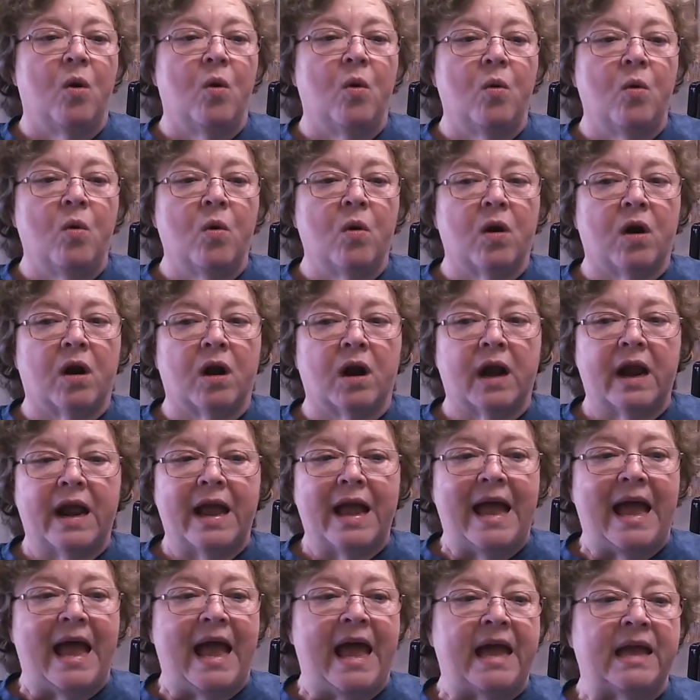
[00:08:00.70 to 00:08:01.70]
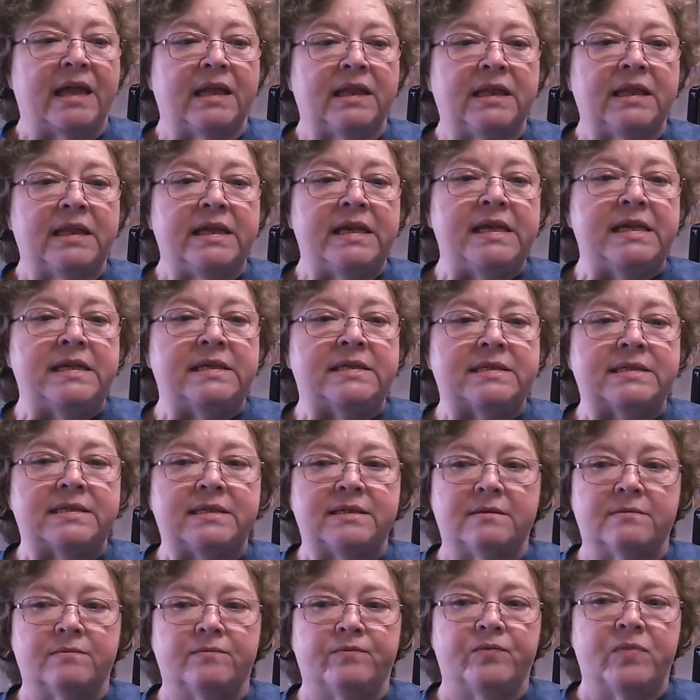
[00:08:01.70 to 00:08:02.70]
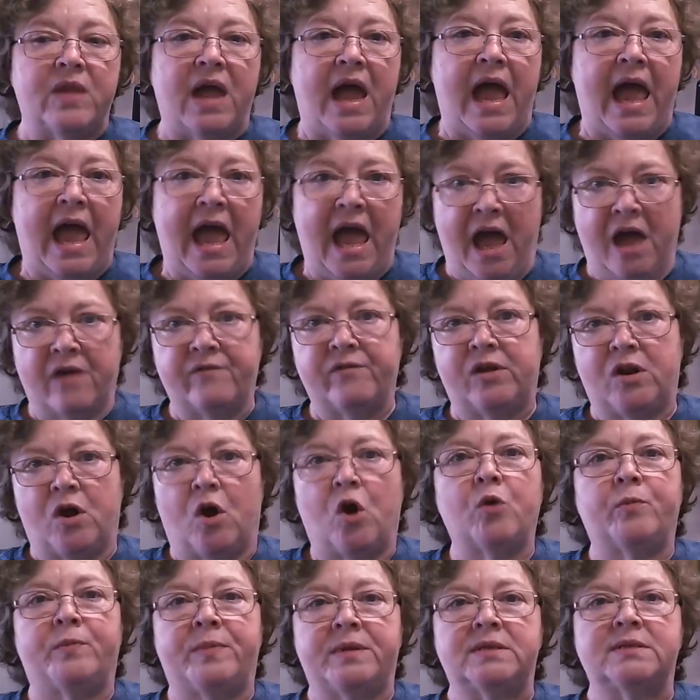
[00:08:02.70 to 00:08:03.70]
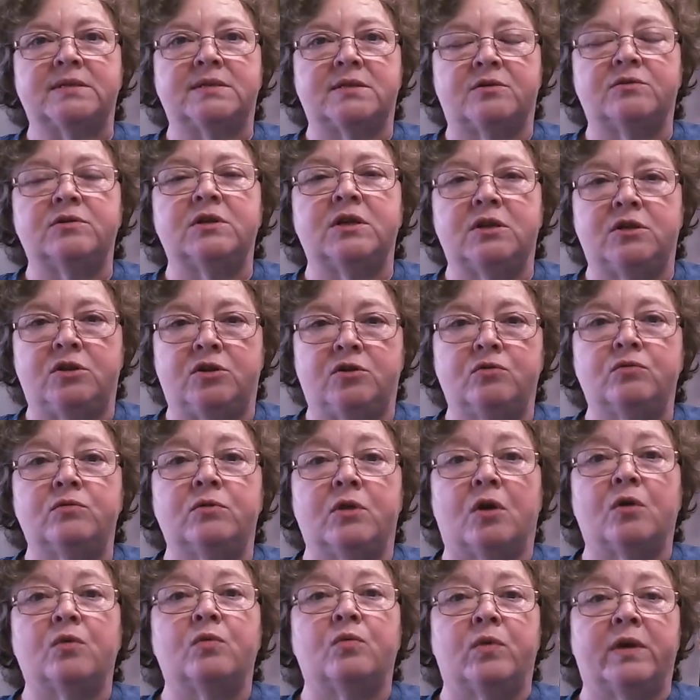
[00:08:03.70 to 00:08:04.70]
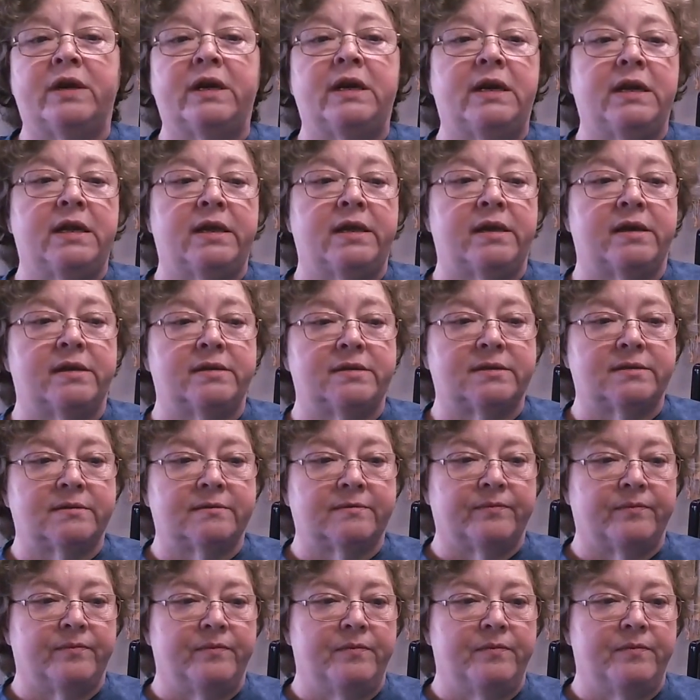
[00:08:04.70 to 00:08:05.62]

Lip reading: or at least have it open so that you know what it is.